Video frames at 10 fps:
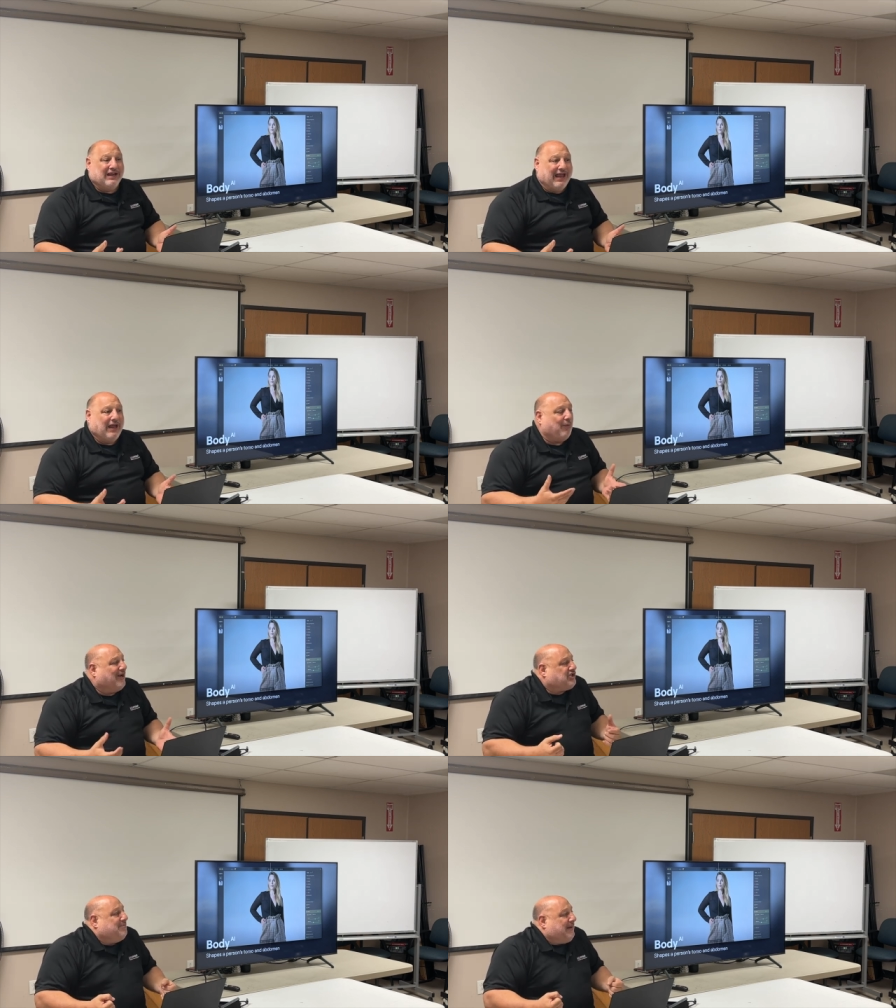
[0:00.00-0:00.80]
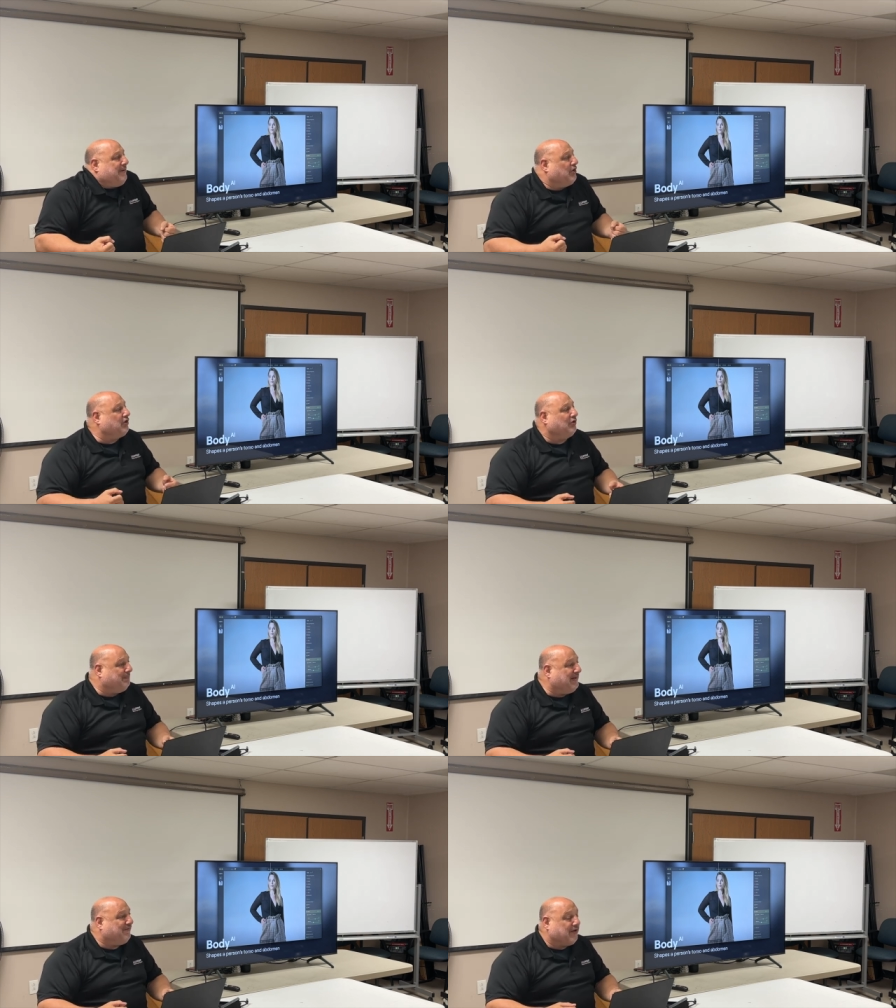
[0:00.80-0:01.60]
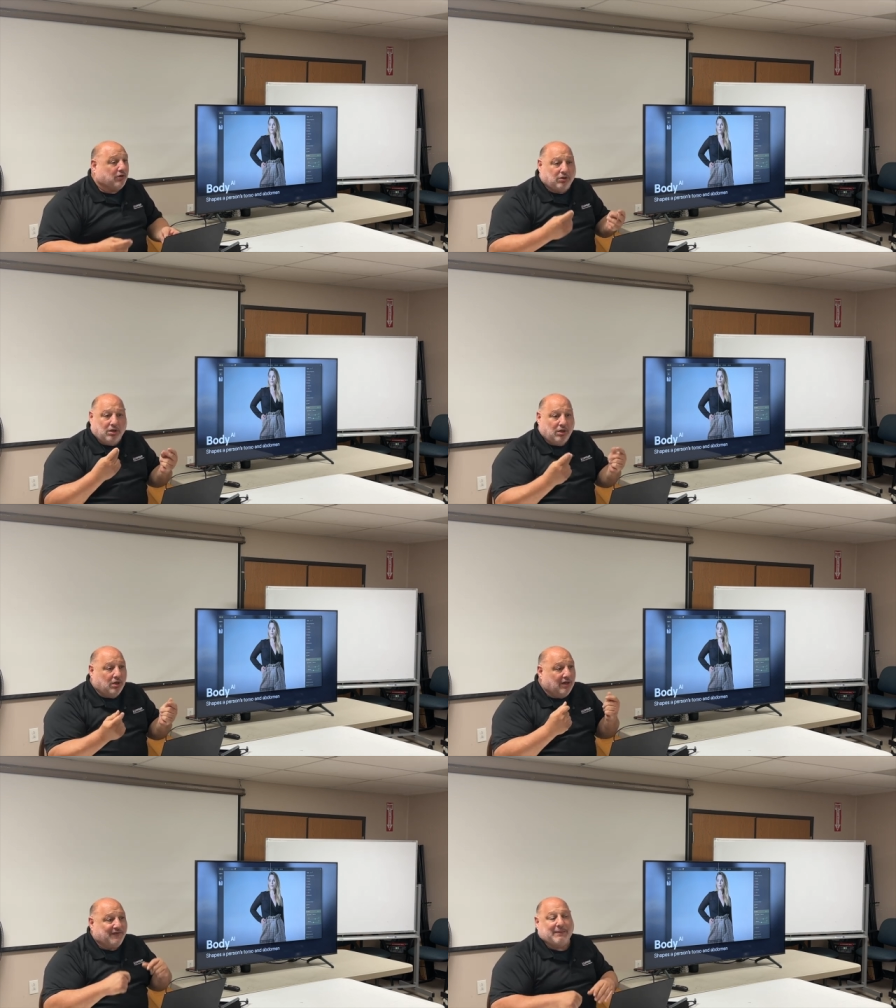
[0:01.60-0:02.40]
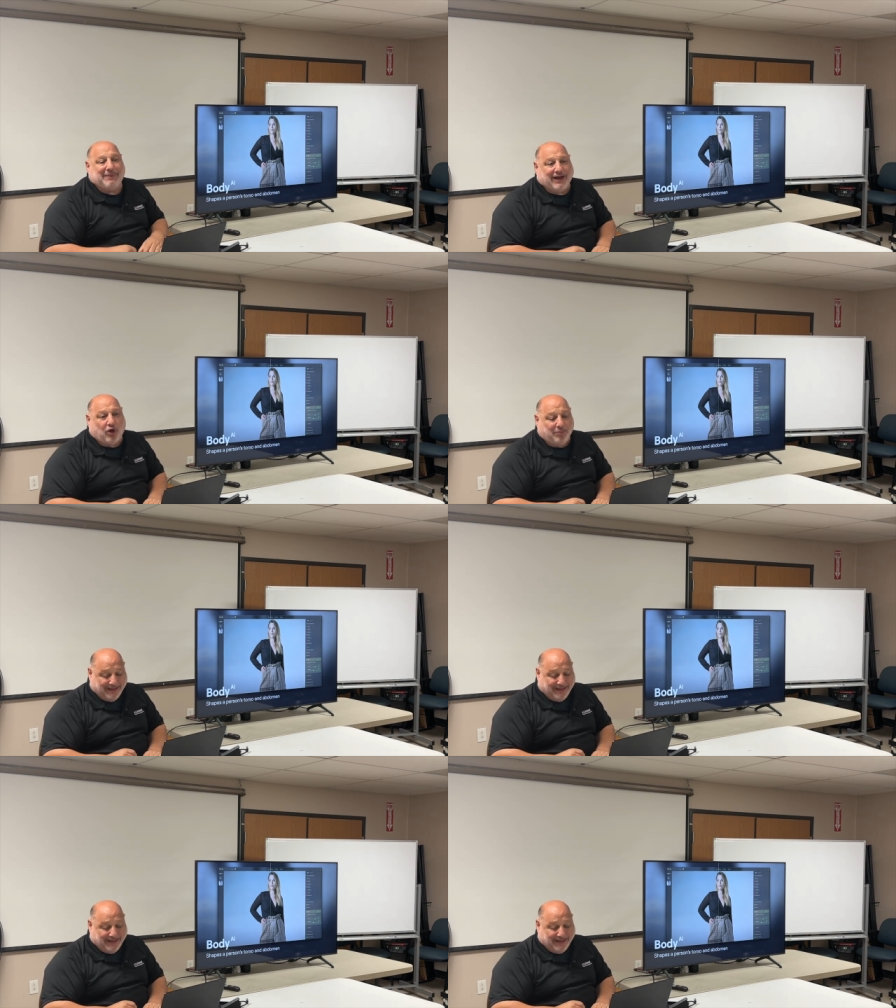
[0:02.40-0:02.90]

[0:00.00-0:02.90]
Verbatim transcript: I, I want you to make me look a little beefier, then by all